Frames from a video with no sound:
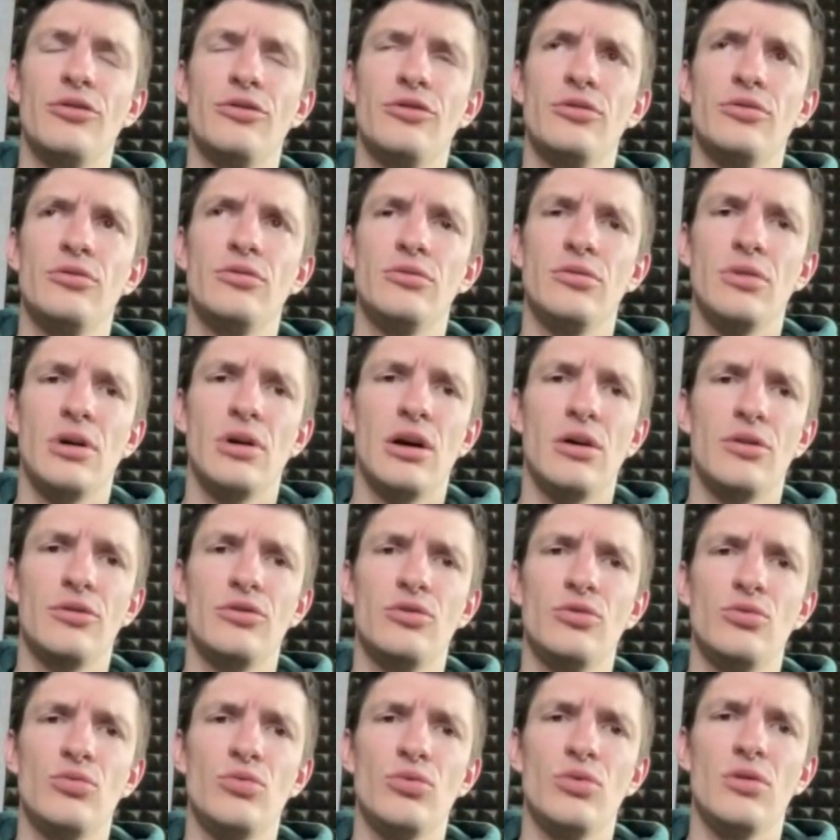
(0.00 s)
to
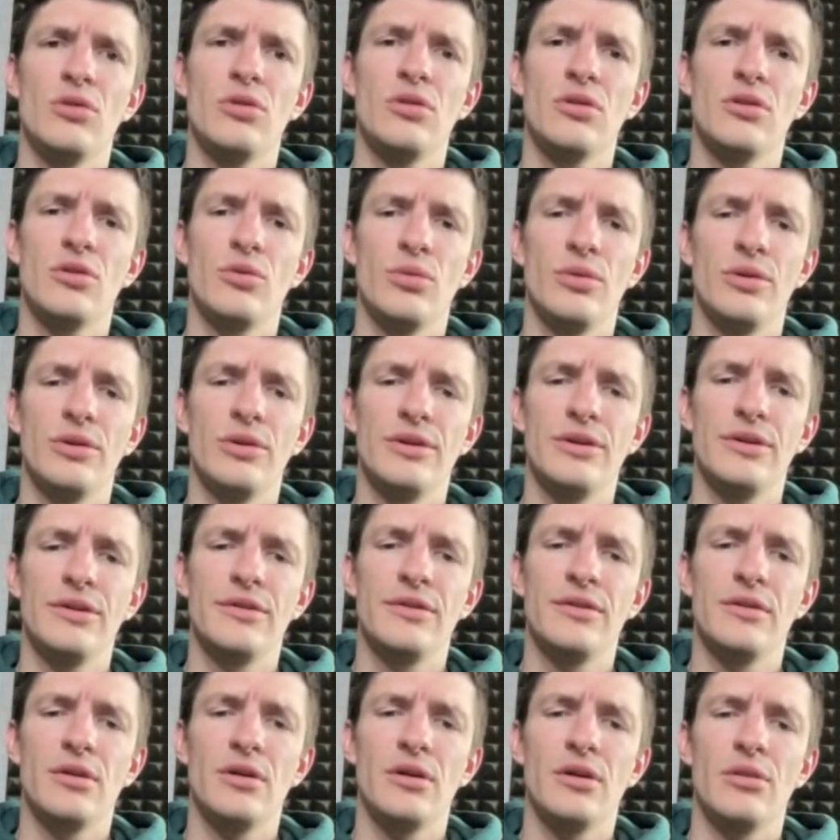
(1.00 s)
work
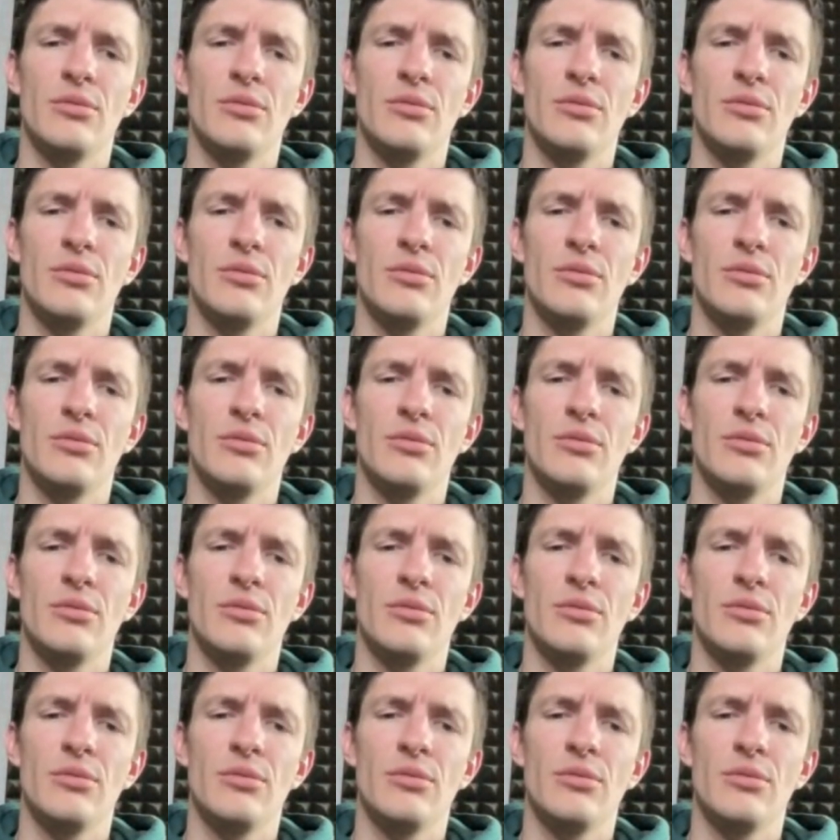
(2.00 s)
with